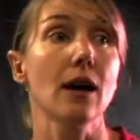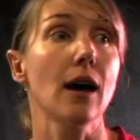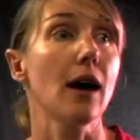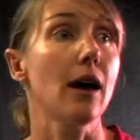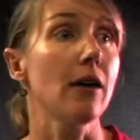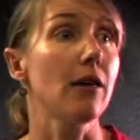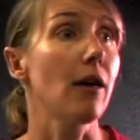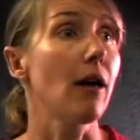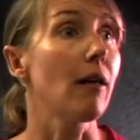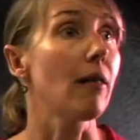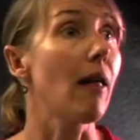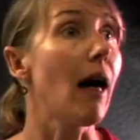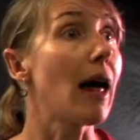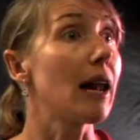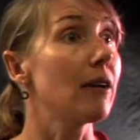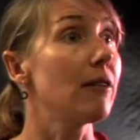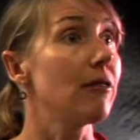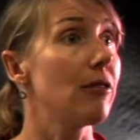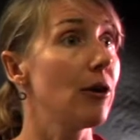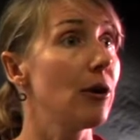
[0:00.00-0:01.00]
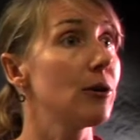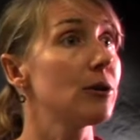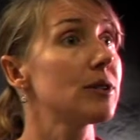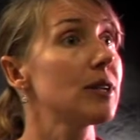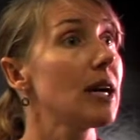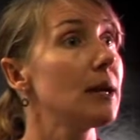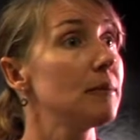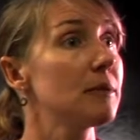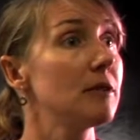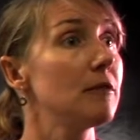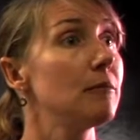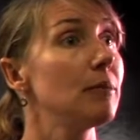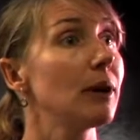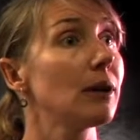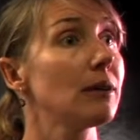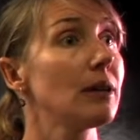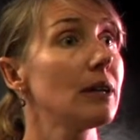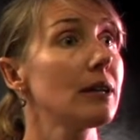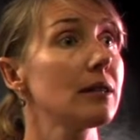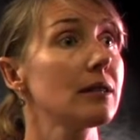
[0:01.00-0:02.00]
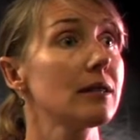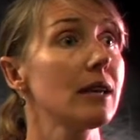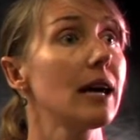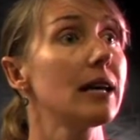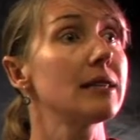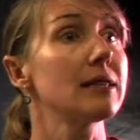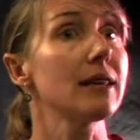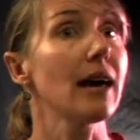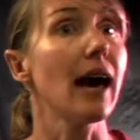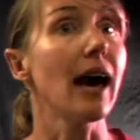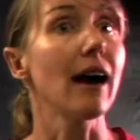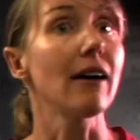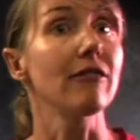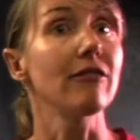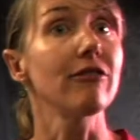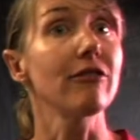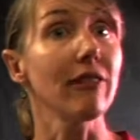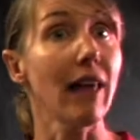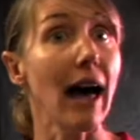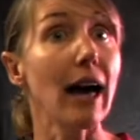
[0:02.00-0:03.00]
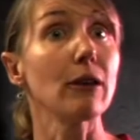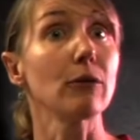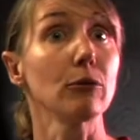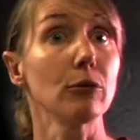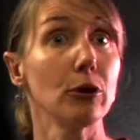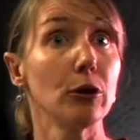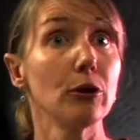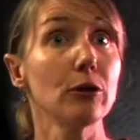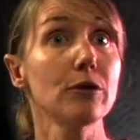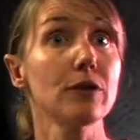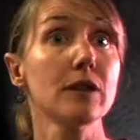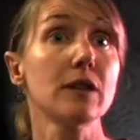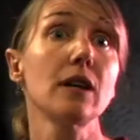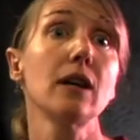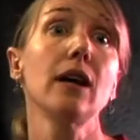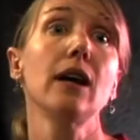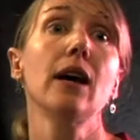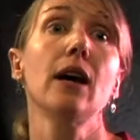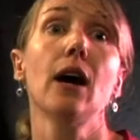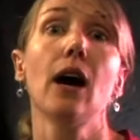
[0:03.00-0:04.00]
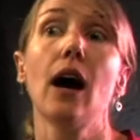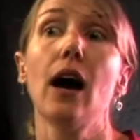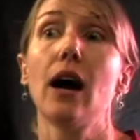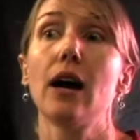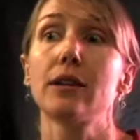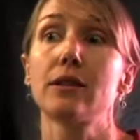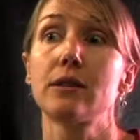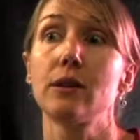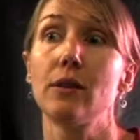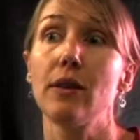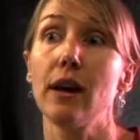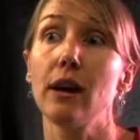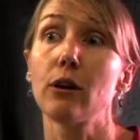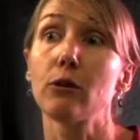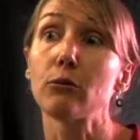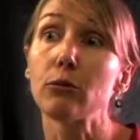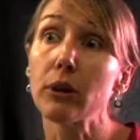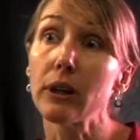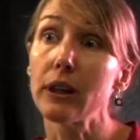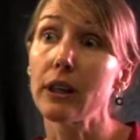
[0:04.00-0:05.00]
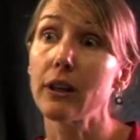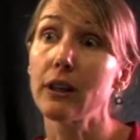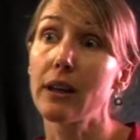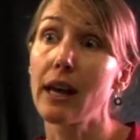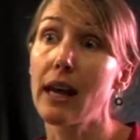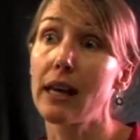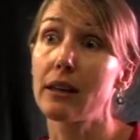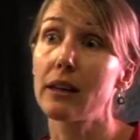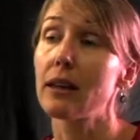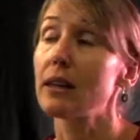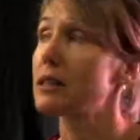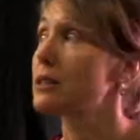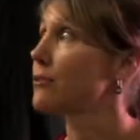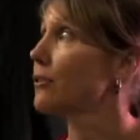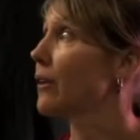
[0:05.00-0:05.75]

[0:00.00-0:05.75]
A lot of those types of buildings tend to have flat roofs, so they are really good candidates for